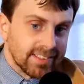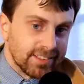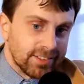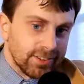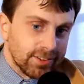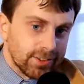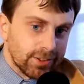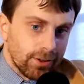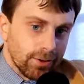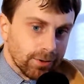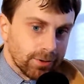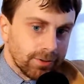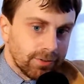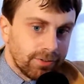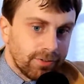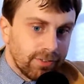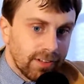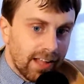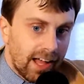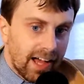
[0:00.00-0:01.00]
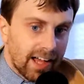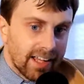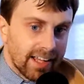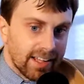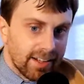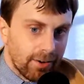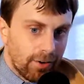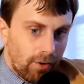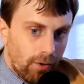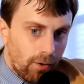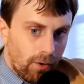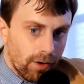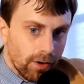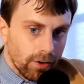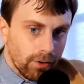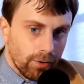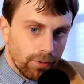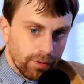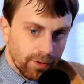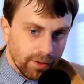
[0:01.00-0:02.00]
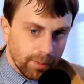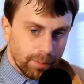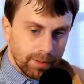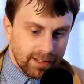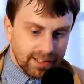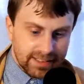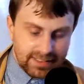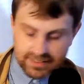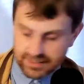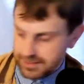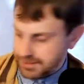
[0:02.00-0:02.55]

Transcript: It just goes flying all over the place.